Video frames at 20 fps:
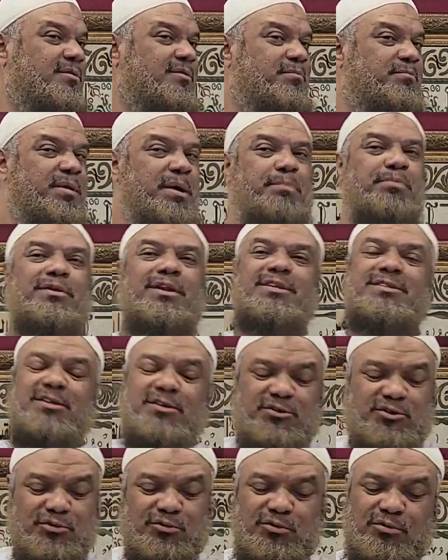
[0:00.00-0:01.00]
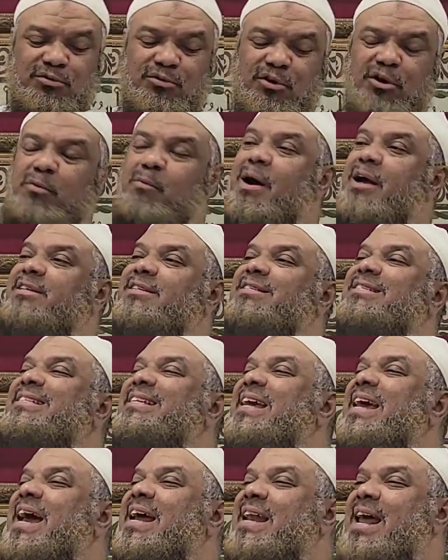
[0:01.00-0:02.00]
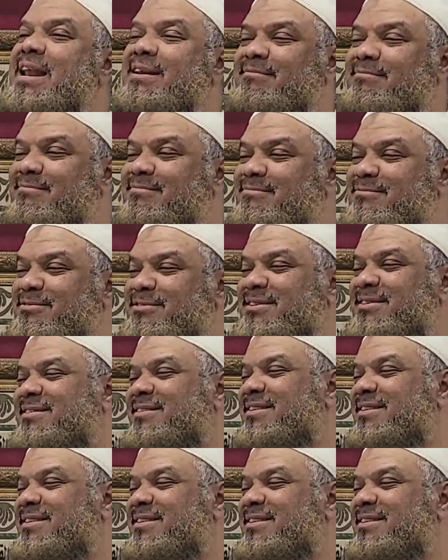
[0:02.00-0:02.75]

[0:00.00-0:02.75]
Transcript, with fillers: People listen to or watch CNN.